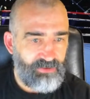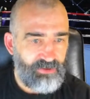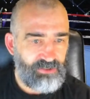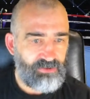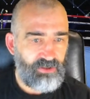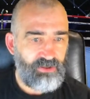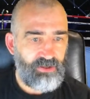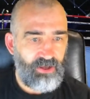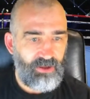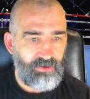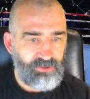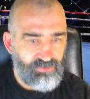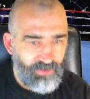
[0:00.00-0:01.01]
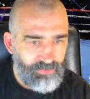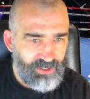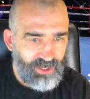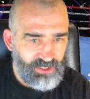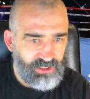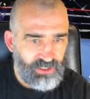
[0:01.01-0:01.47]
His
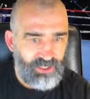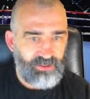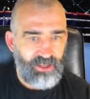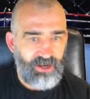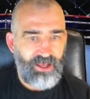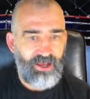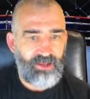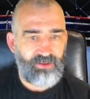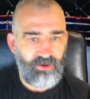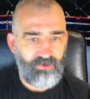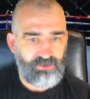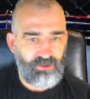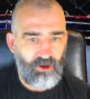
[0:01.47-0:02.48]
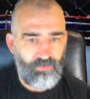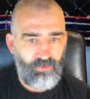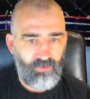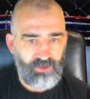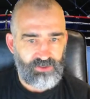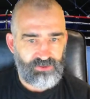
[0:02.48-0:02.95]
reputation hit that hard that there is no
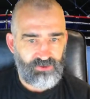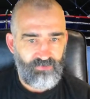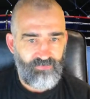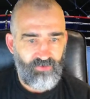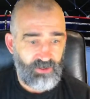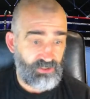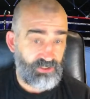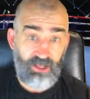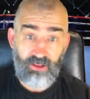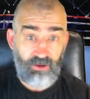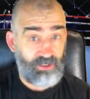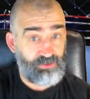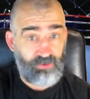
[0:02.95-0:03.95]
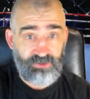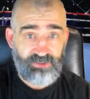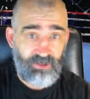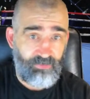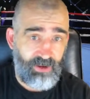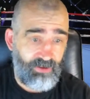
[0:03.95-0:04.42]
point in Zoo fighting Charlo. That's what I
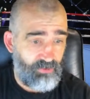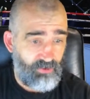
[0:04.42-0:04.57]
said, mate.